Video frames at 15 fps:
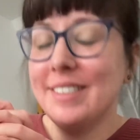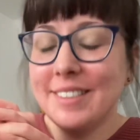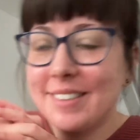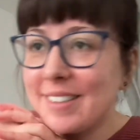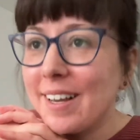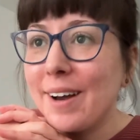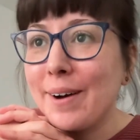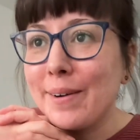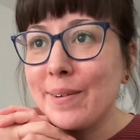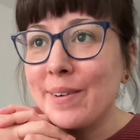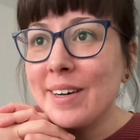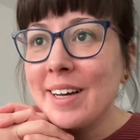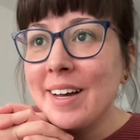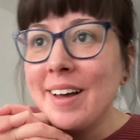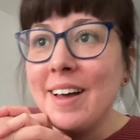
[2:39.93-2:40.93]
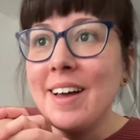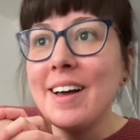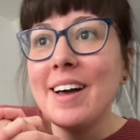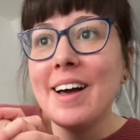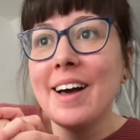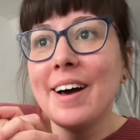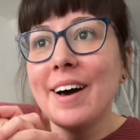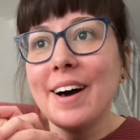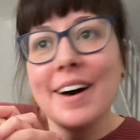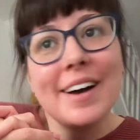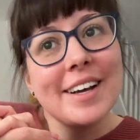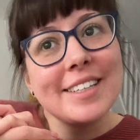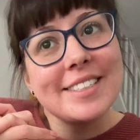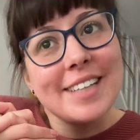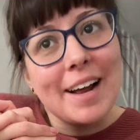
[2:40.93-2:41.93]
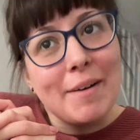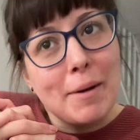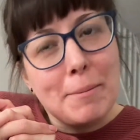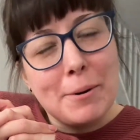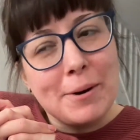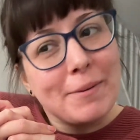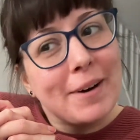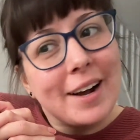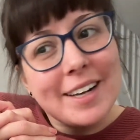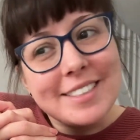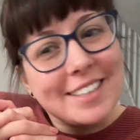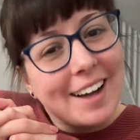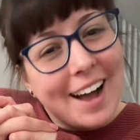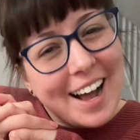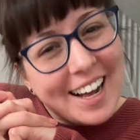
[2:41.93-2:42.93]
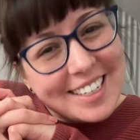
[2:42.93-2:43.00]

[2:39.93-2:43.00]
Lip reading: So it's now at a point where I don't